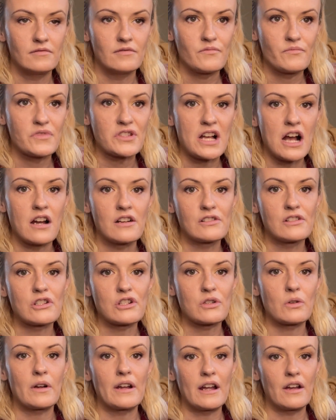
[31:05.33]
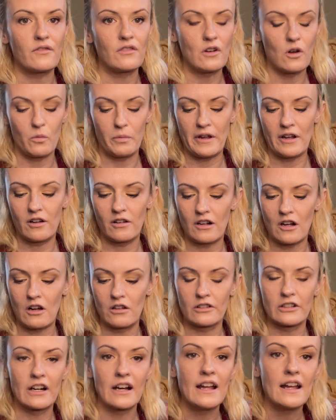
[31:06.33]
Scottish, so I have no pale
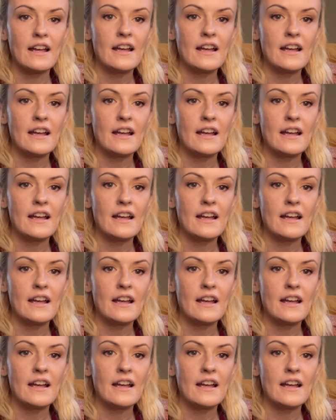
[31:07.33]
color.